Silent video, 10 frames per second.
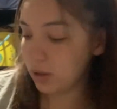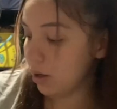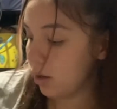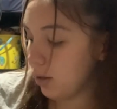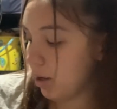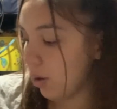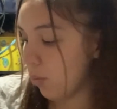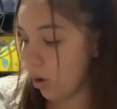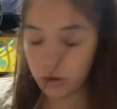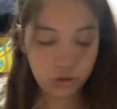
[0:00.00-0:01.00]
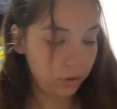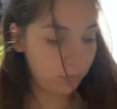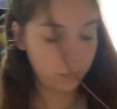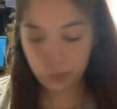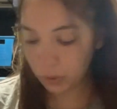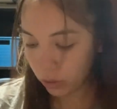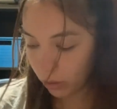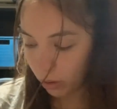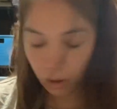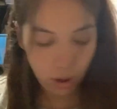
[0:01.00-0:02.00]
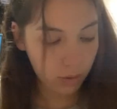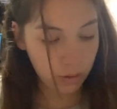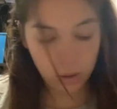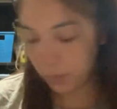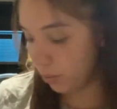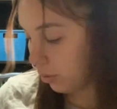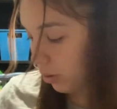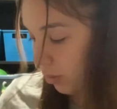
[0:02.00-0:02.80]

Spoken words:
Like I washed them and then put them